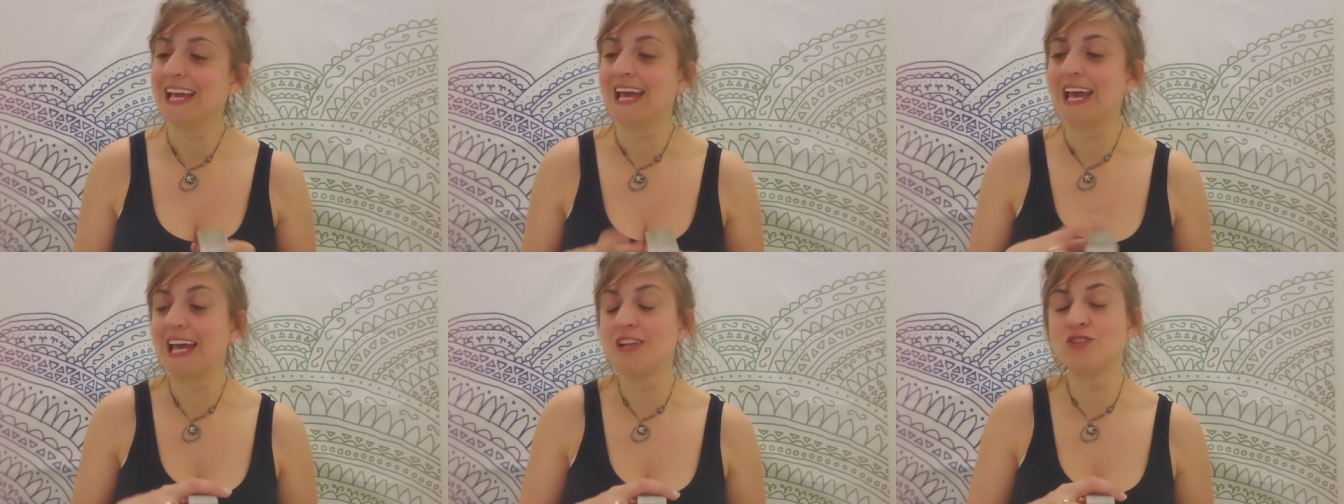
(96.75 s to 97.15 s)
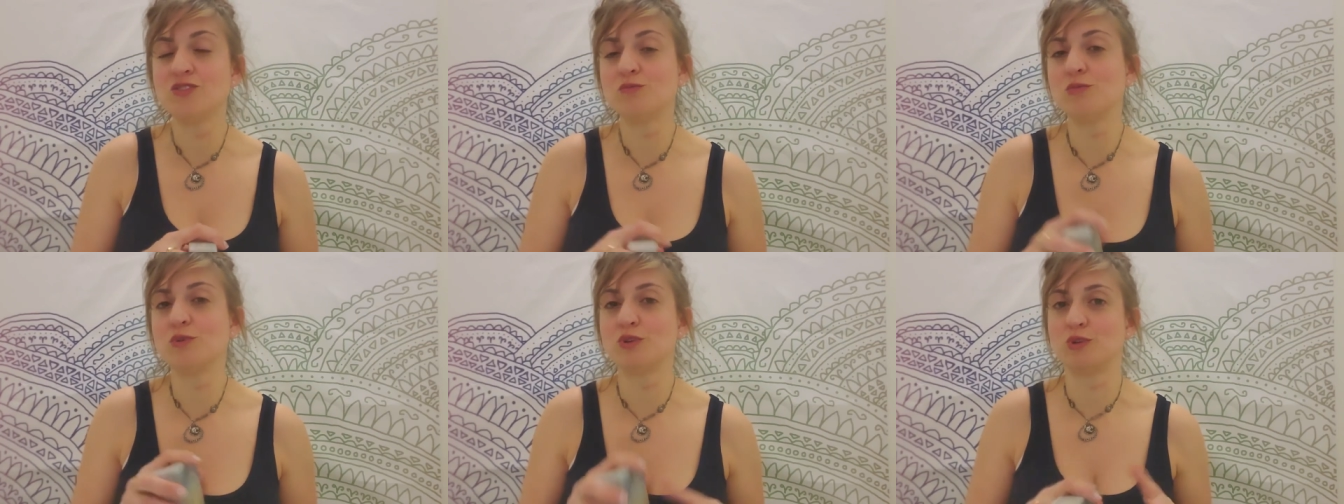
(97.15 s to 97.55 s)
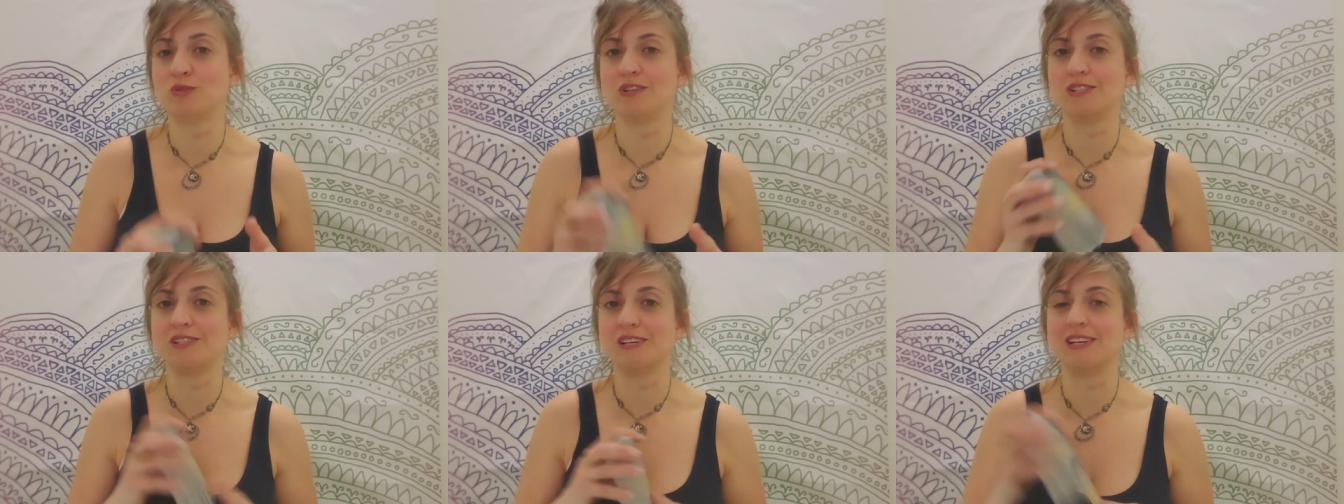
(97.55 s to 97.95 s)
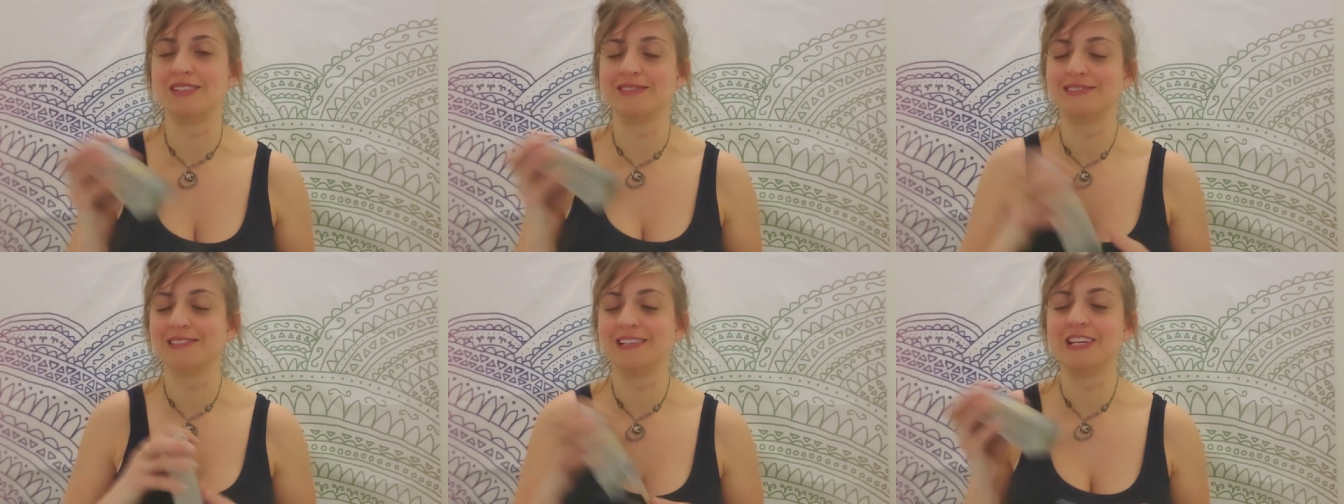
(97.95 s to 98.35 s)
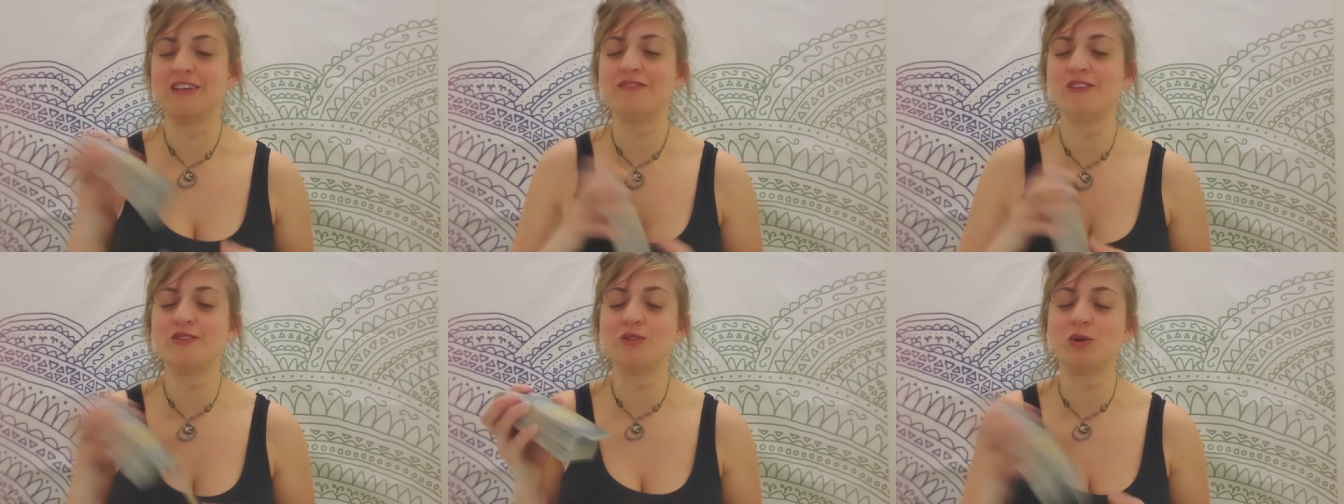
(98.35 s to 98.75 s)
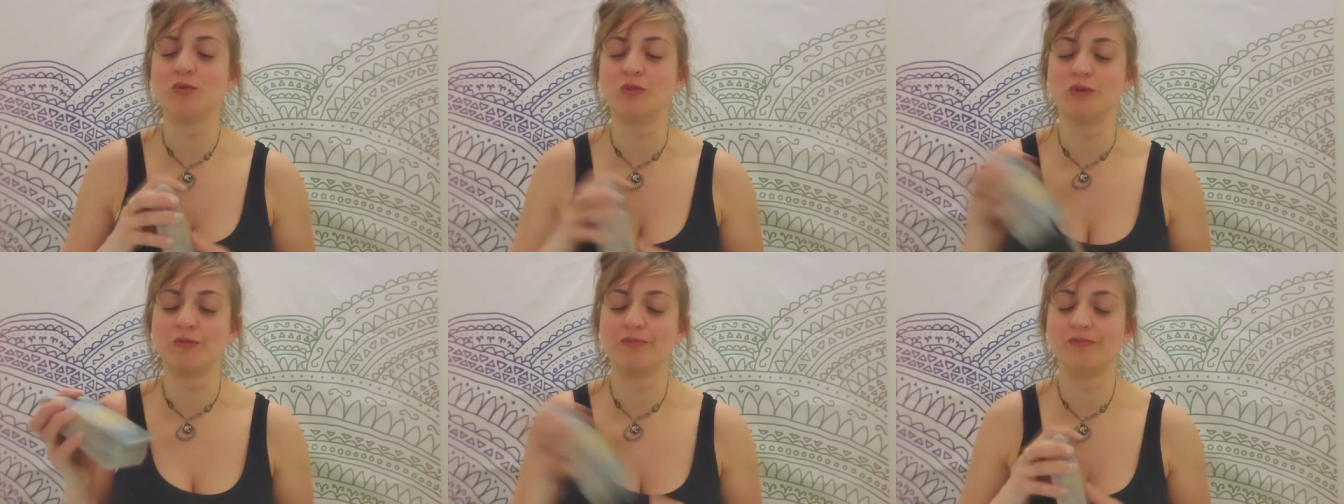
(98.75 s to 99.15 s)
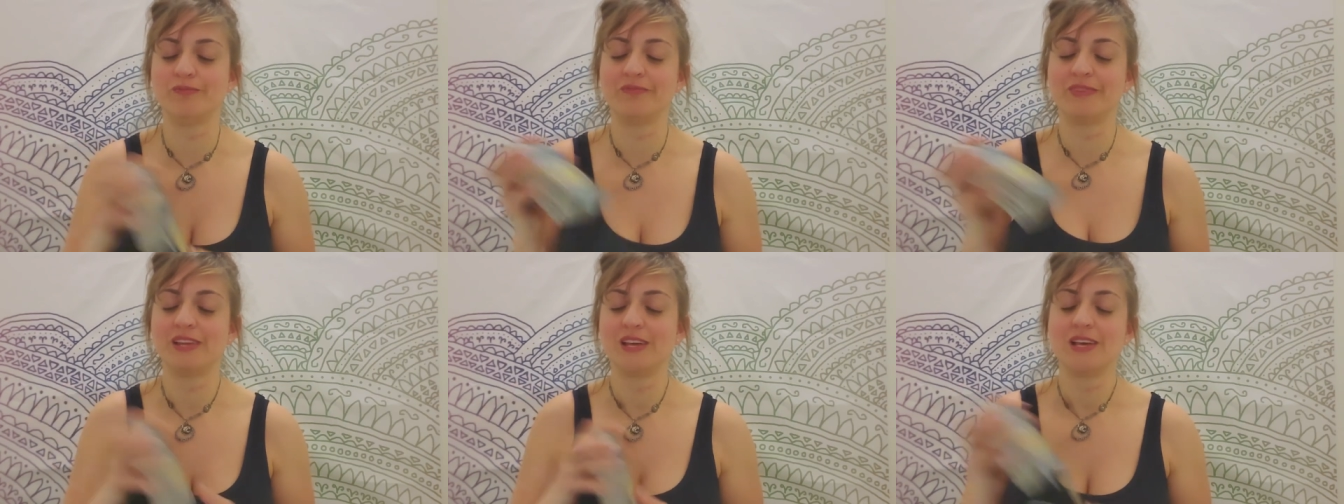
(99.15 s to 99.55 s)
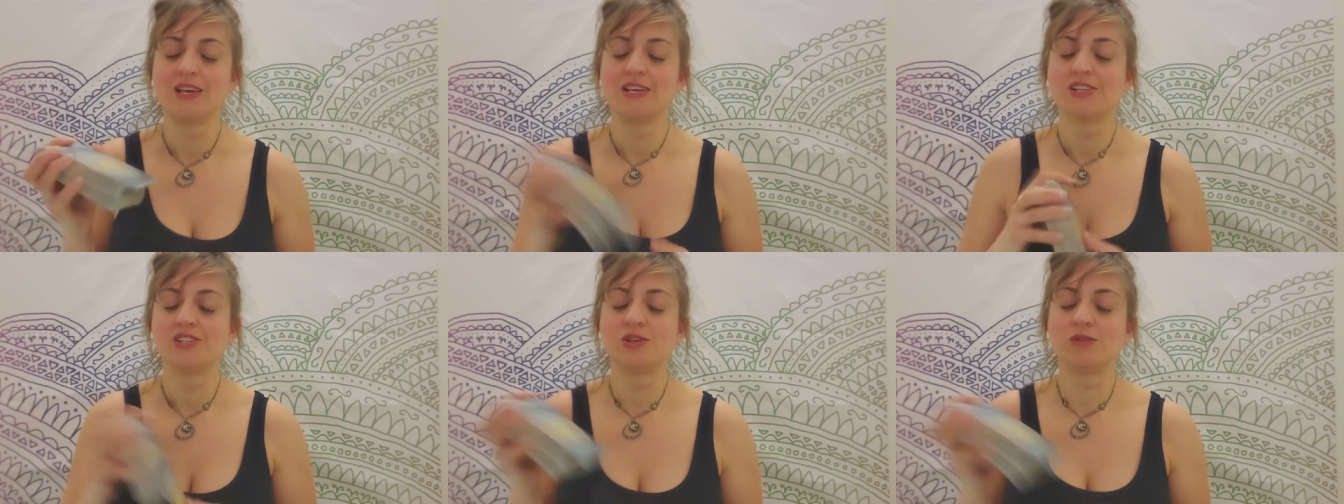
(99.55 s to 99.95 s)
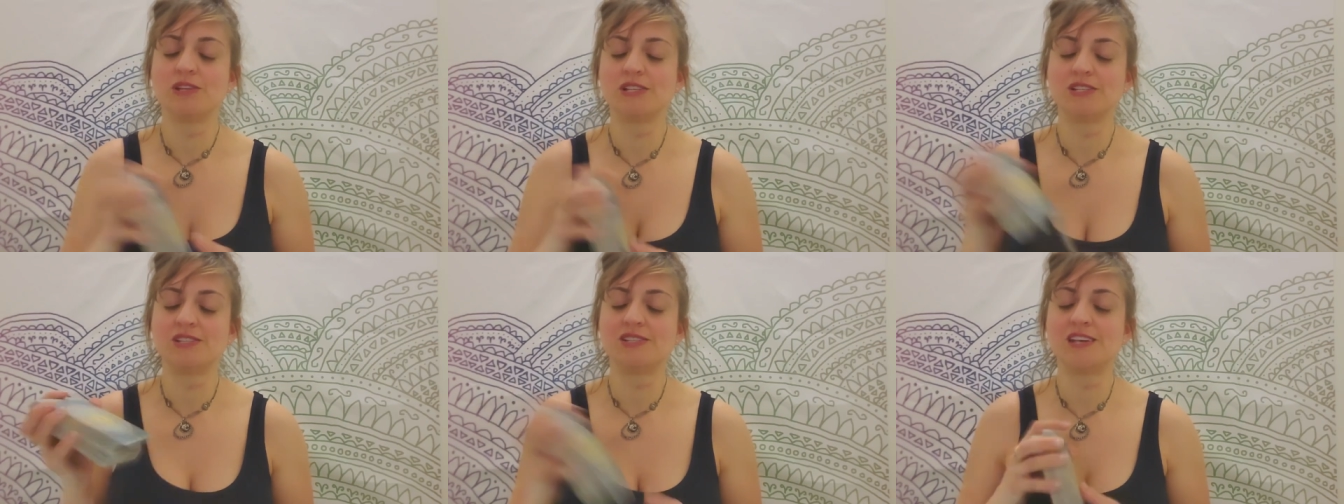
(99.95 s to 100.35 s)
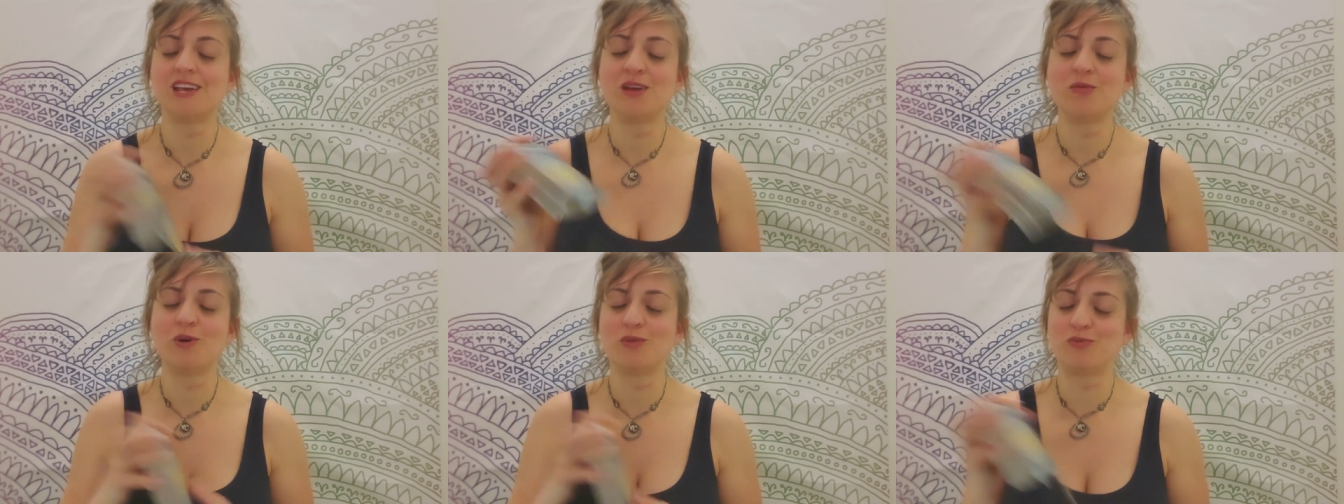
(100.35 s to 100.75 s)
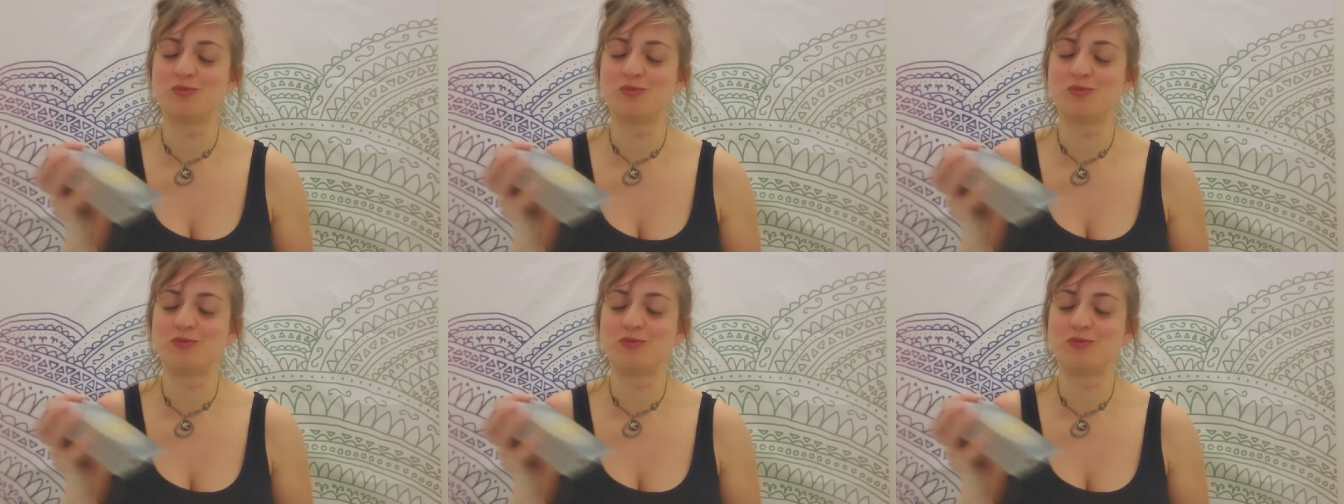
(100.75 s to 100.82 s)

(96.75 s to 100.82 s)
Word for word: and your Mercury sign if you know them. So let's see what,